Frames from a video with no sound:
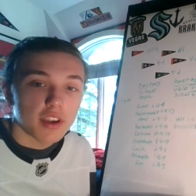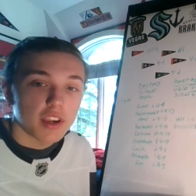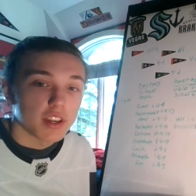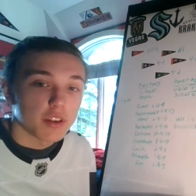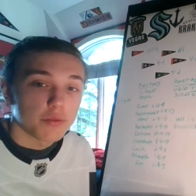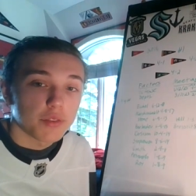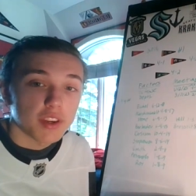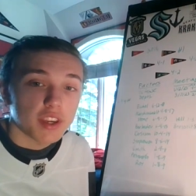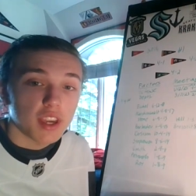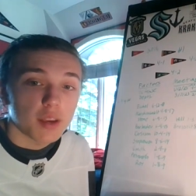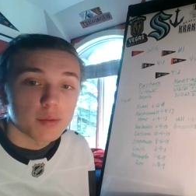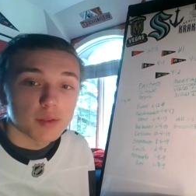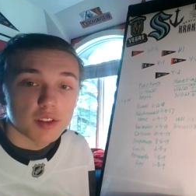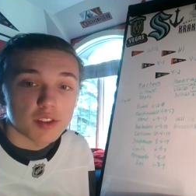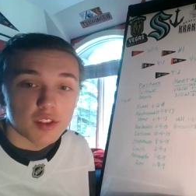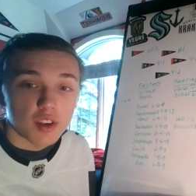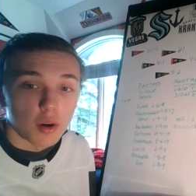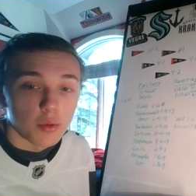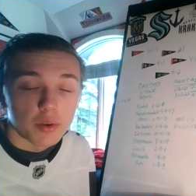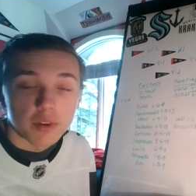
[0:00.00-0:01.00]
and if he keeps
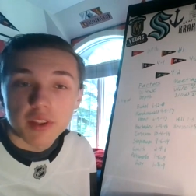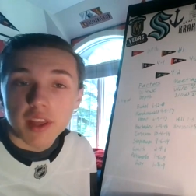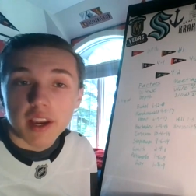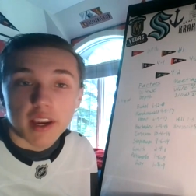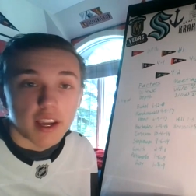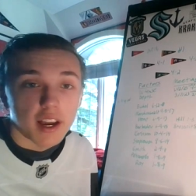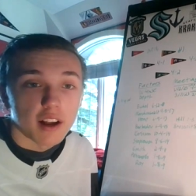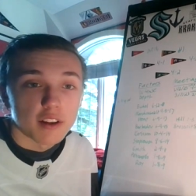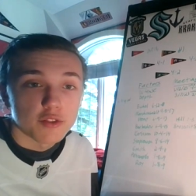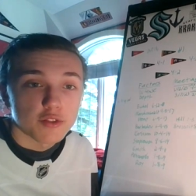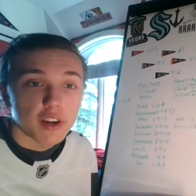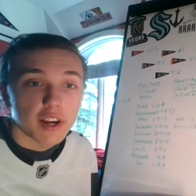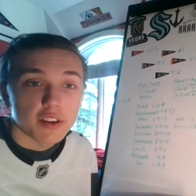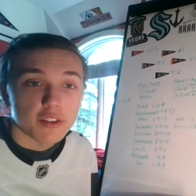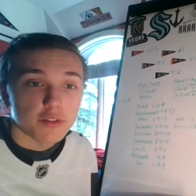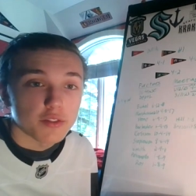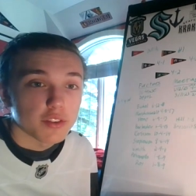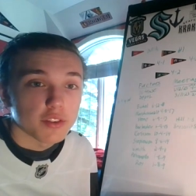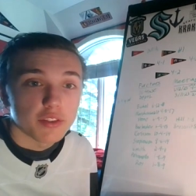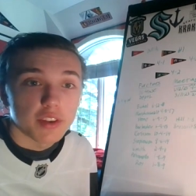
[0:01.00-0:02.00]
this going, that
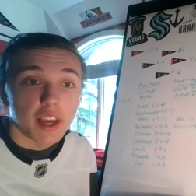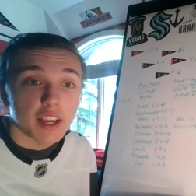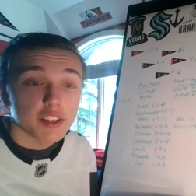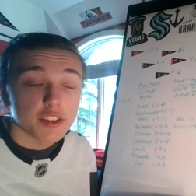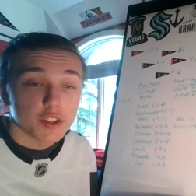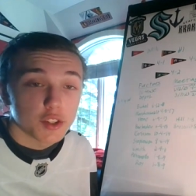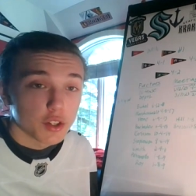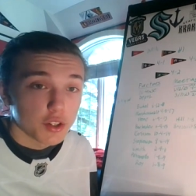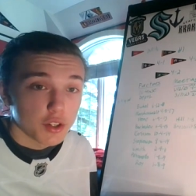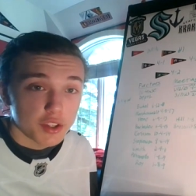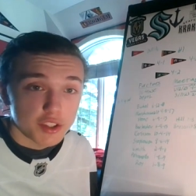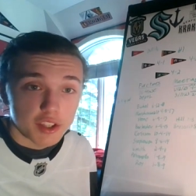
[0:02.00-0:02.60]
contract next year